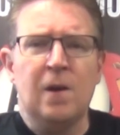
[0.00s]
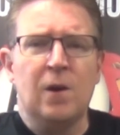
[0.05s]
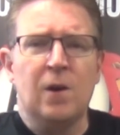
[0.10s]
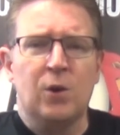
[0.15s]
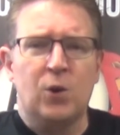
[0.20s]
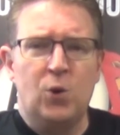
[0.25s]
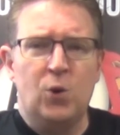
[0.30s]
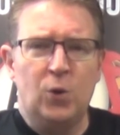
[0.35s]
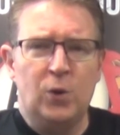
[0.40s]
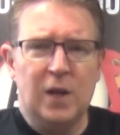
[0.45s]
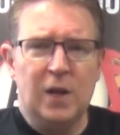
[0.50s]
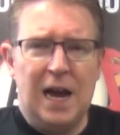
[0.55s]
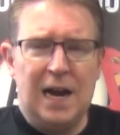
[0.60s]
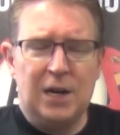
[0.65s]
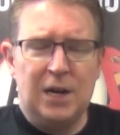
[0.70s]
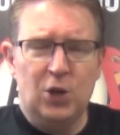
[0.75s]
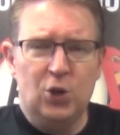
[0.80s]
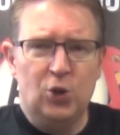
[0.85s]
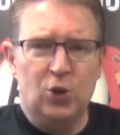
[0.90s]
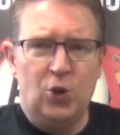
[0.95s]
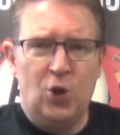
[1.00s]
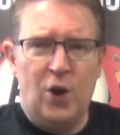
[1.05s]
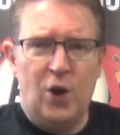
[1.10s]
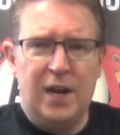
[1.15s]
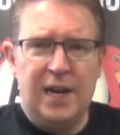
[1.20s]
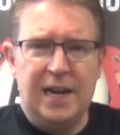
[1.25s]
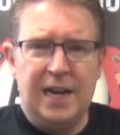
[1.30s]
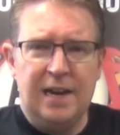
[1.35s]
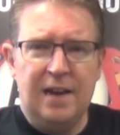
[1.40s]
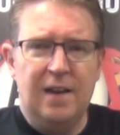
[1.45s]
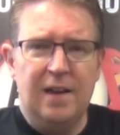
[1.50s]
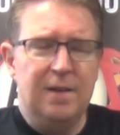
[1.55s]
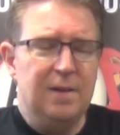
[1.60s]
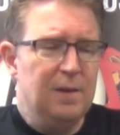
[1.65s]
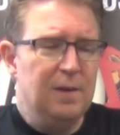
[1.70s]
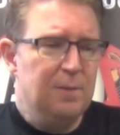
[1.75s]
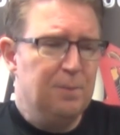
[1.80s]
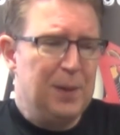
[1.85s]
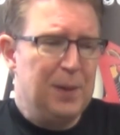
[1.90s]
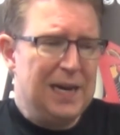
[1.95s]
Good luck learning
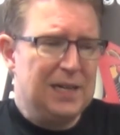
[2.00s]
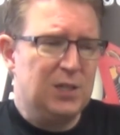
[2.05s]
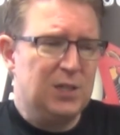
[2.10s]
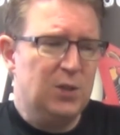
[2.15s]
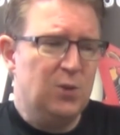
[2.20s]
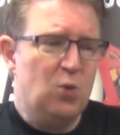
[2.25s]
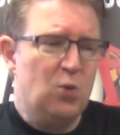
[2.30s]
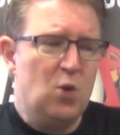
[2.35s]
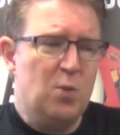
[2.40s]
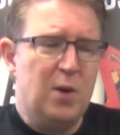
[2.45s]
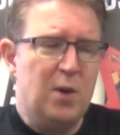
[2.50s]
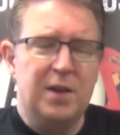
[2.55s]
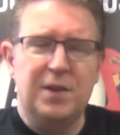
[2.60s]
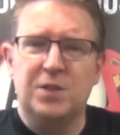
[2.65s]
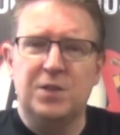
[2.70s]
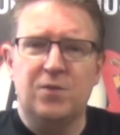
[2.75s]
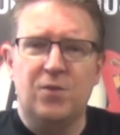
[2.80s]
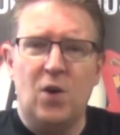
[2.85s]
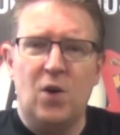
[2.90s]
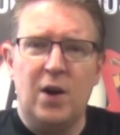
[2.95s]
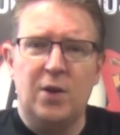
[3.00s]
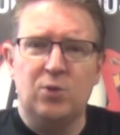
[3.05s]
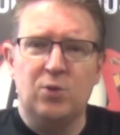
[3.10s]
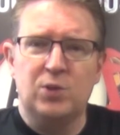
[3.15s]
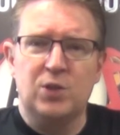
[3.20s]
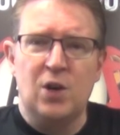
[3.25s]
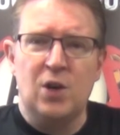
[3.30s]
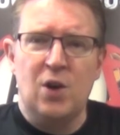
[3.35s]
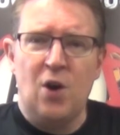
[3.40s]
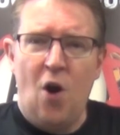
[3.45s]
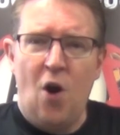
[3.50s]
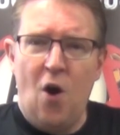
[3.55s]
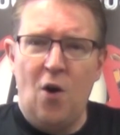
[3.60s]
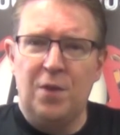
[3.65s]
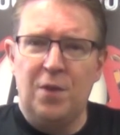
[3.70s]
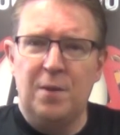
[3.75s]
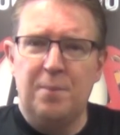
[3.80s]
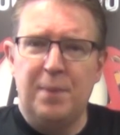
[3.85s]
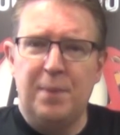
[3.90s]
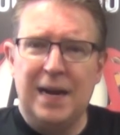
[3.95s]
Back to the Wall by the Divinyls
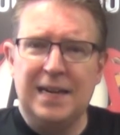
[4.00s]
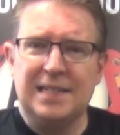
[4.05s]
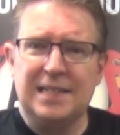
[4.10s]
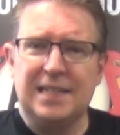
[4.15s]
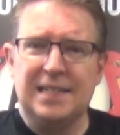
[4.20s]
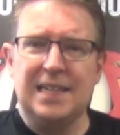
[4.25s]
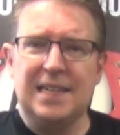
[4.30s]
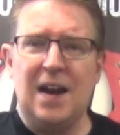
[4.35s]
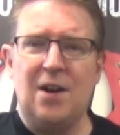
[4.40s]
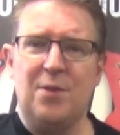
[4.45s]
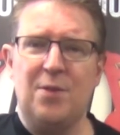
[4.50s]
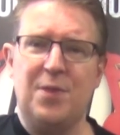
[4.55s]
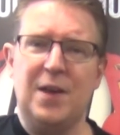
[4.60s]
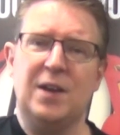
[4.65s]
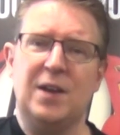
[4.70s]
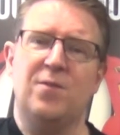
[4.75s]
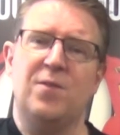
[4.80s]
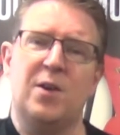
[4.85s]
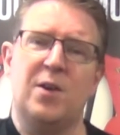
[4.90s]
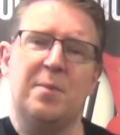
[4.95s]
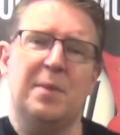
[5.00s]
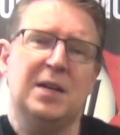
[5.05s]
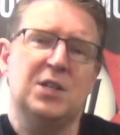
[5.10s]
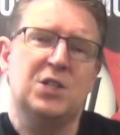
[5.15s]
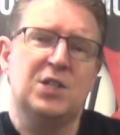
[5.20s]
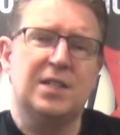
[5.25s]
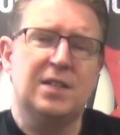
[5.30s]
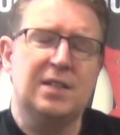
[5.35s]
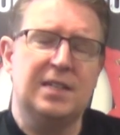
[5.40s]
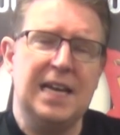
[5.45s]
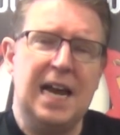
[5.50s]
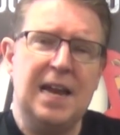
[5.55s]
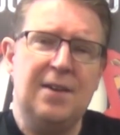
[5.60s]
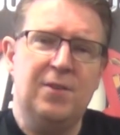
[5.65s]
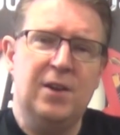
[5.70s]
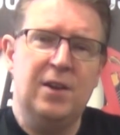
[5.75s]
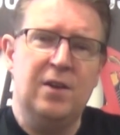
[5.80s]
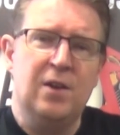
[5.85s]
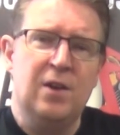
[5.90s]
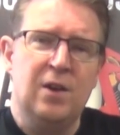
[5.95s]
on the bass guitar, and thank you very much,
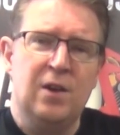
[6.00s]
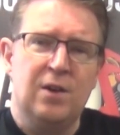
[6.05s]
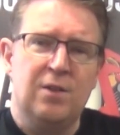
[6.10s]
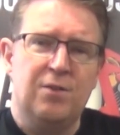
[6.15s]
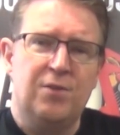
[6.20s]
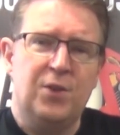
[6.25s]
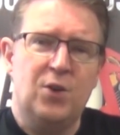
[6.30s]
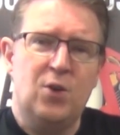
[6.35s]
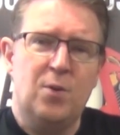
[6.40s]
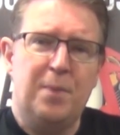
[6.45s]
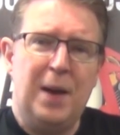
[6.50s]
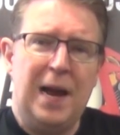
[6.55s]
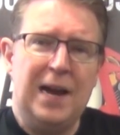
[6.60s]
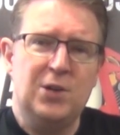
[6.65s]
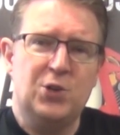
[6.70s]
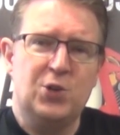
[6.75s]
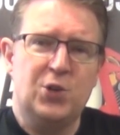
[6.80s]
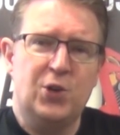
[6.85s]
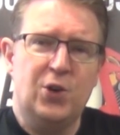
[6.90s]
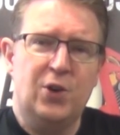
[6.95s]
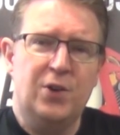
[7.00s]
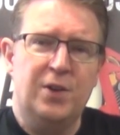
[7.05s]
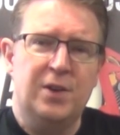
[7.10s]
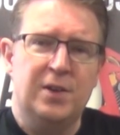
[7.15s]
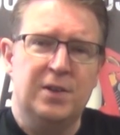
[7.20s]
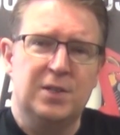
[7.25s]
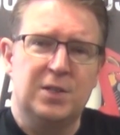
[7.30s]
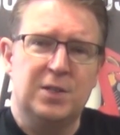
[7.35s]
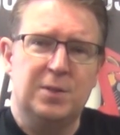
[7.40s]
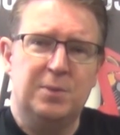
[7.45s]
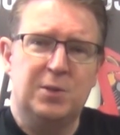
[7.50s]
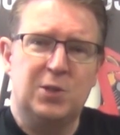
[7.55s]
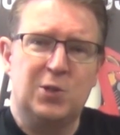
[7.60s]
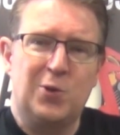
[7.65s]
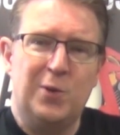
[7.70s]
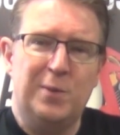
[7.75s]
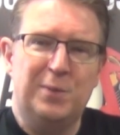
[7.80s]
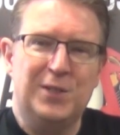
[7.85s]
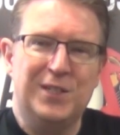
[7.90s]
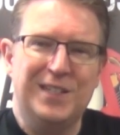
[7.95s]
David, for your Patreon
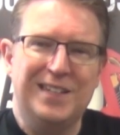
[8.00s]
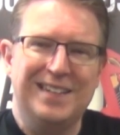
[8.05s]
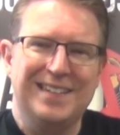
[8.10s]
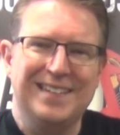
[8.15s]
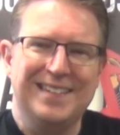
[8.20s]
subscription.